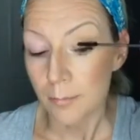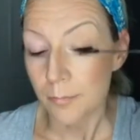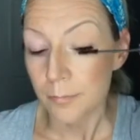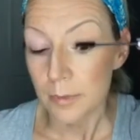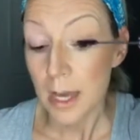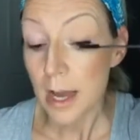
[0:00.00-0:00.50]

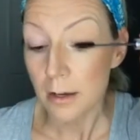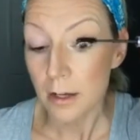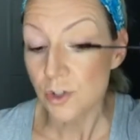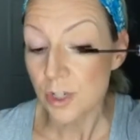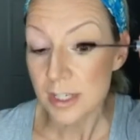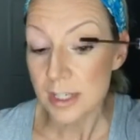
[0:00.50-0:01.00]
Yeah, and
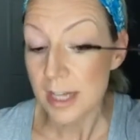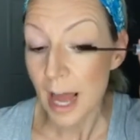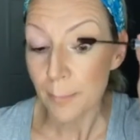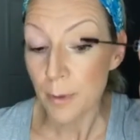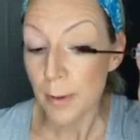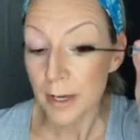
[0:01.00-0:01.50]
just snap
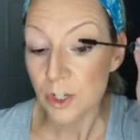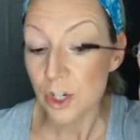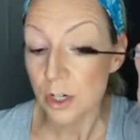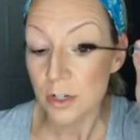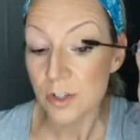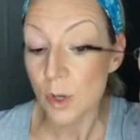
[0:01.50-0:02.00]
the picture
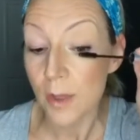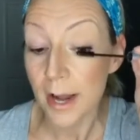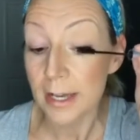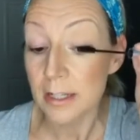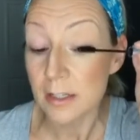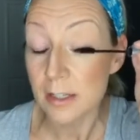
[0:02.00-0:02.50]
so that I
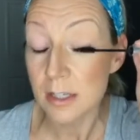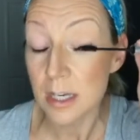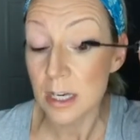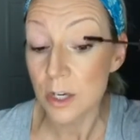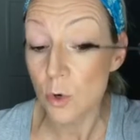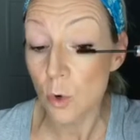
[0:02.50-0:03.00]
can see
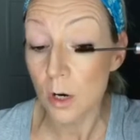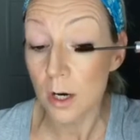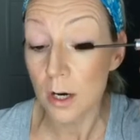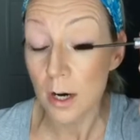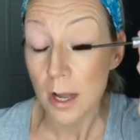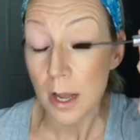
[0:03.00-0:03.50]

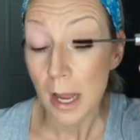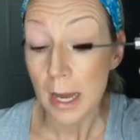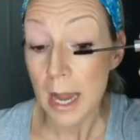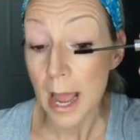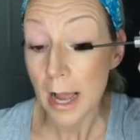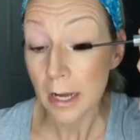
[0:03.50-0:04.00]
your
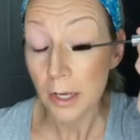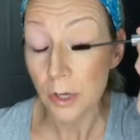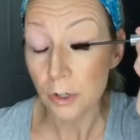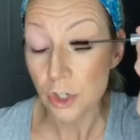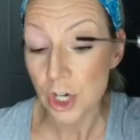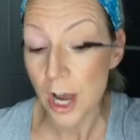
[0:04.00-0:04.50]
neck, your
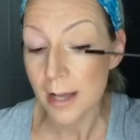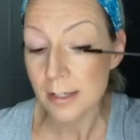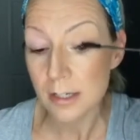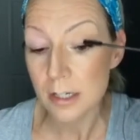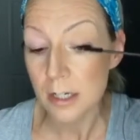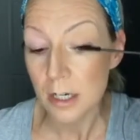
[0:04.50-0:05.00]

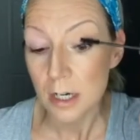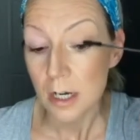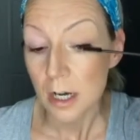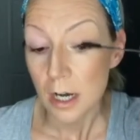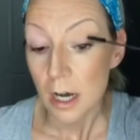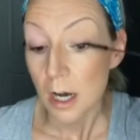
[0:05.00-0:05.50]
chest,
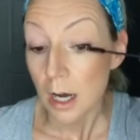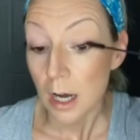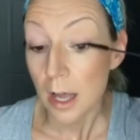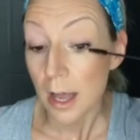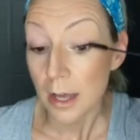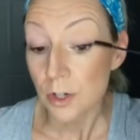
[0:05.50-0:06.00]

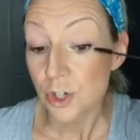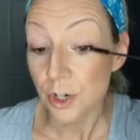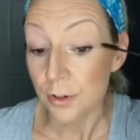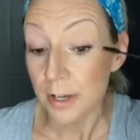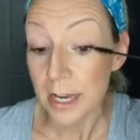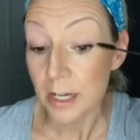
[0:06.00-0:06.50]
and your
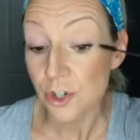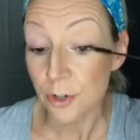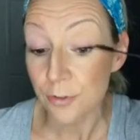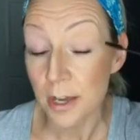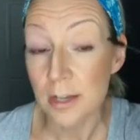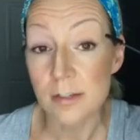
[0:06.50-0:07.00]

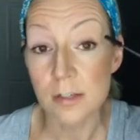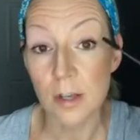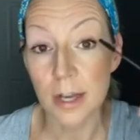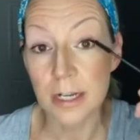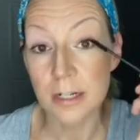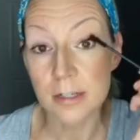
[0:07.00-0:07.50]
face. I
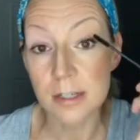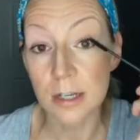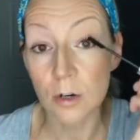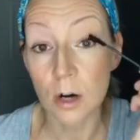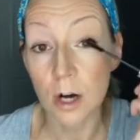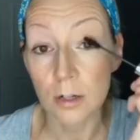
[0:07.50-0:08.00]
need to see it
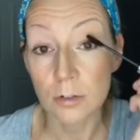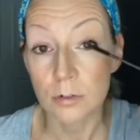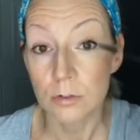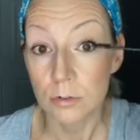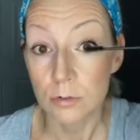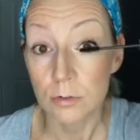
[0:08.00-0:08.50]
all.
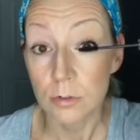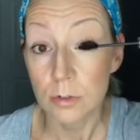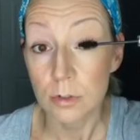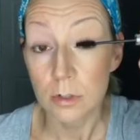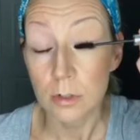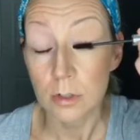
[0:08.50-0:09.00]

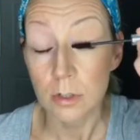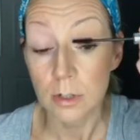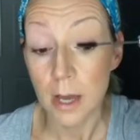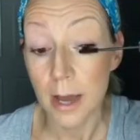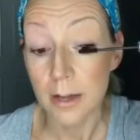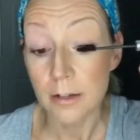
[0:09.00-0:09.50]

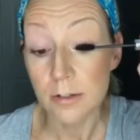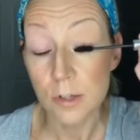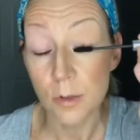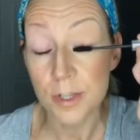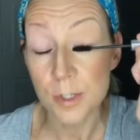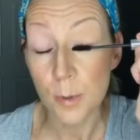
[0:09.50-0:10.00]
Okay, so
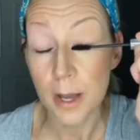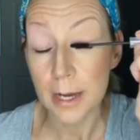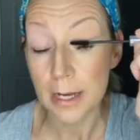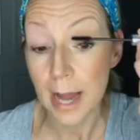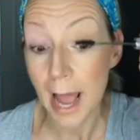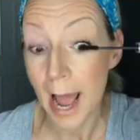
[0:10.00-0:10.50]
this way I can
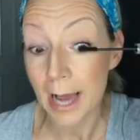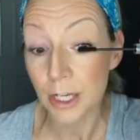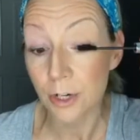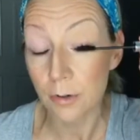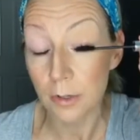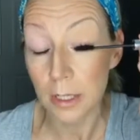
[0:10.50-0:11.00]

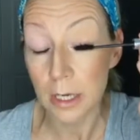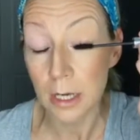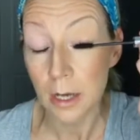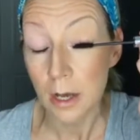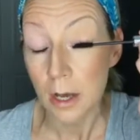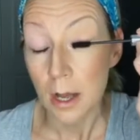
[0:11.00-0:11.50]
accurately
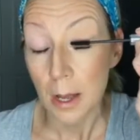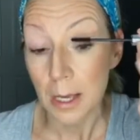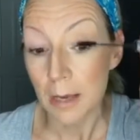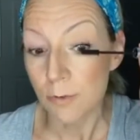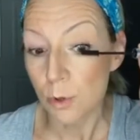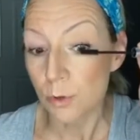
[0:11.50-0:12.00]
give
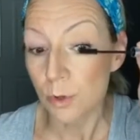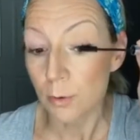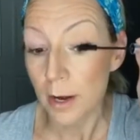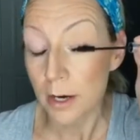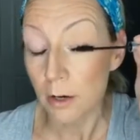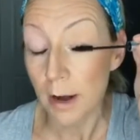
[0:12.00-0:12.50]
you the right
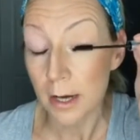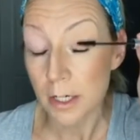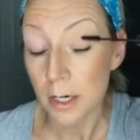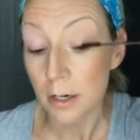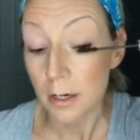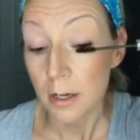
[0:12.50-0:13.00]

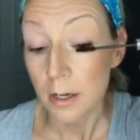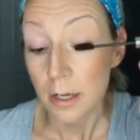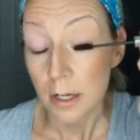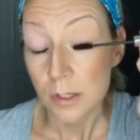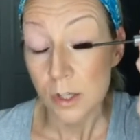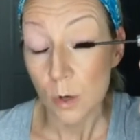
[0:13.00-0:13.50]
corrector.
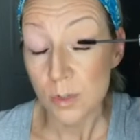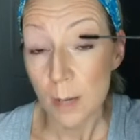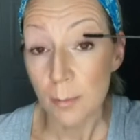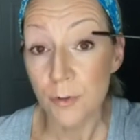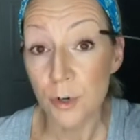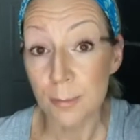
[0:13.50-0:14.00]
So some of
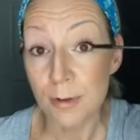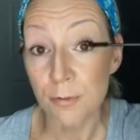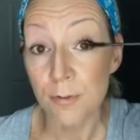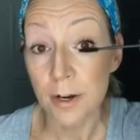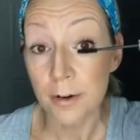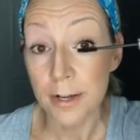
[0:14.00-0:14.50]
you are going to be
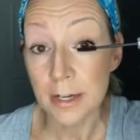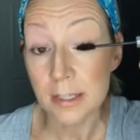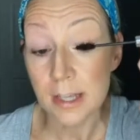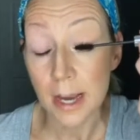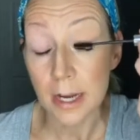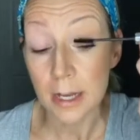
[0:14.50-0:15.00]
very
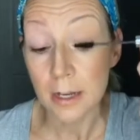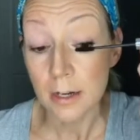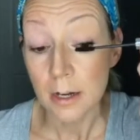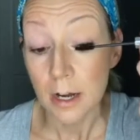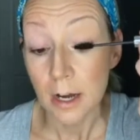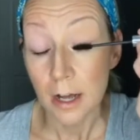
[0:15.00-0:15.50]
excited.
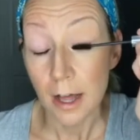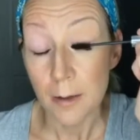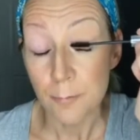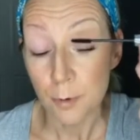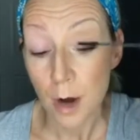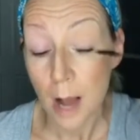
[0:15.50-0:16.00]
I
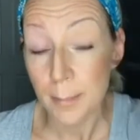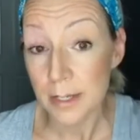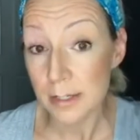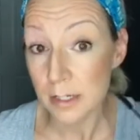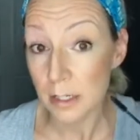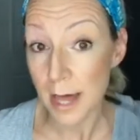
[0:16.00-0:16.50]

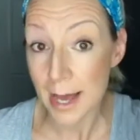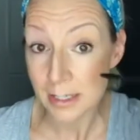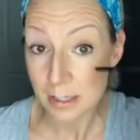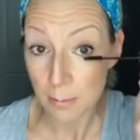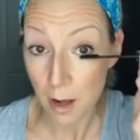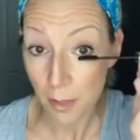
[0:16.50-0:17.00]
promised last
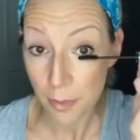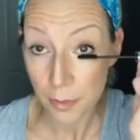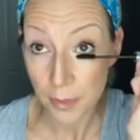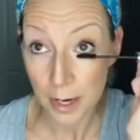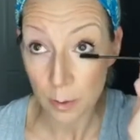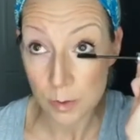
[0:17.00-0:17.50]
month
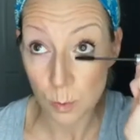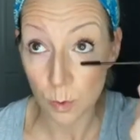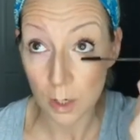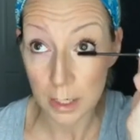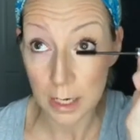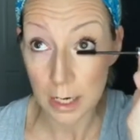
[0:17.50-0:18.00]
that I was
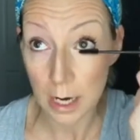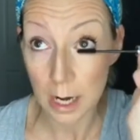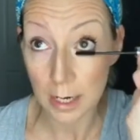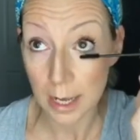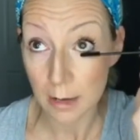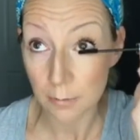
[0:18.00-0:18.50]
working on
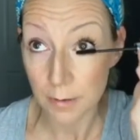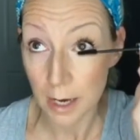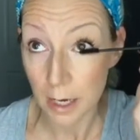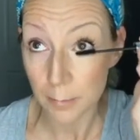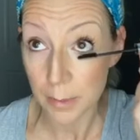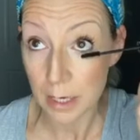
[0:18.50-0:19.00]
a
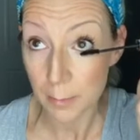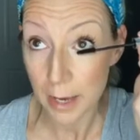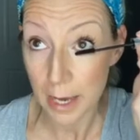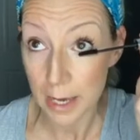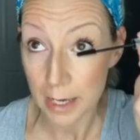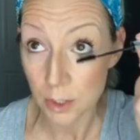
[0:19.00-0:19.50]
VIP
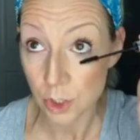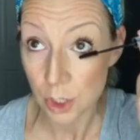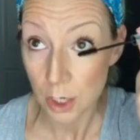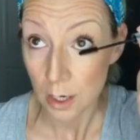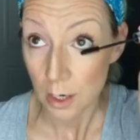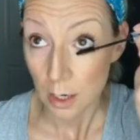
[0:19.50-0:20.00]
page
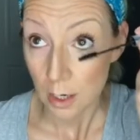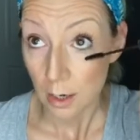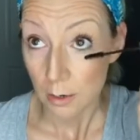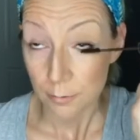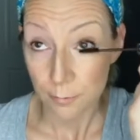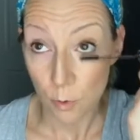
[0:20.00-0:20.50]

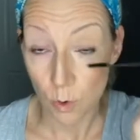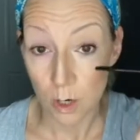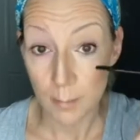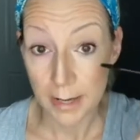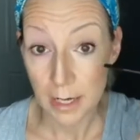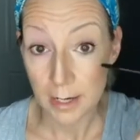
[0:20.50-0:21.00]
for
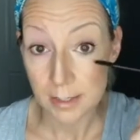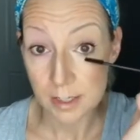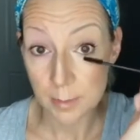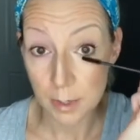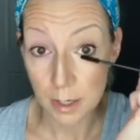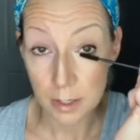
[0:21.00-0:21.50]
my
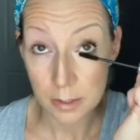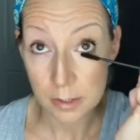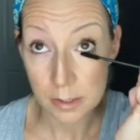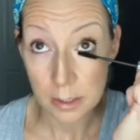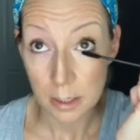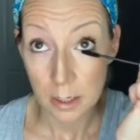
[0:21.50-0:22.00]

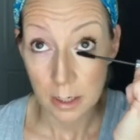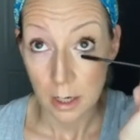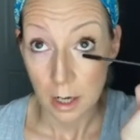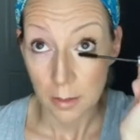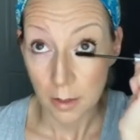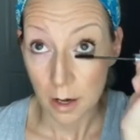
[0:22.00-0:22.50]
customers
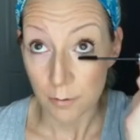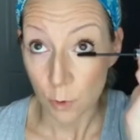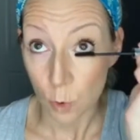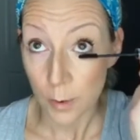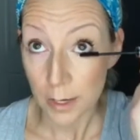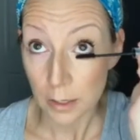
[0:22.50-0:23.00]
of
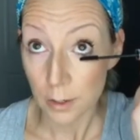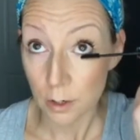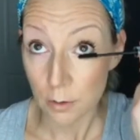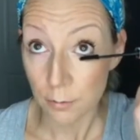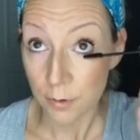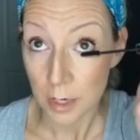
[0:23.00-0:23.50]
quick
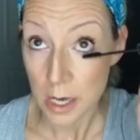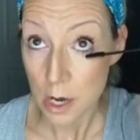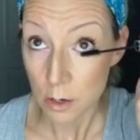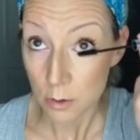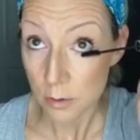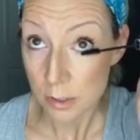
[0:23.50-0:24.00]
little
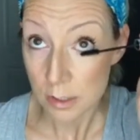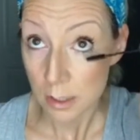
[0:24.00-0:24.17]
videos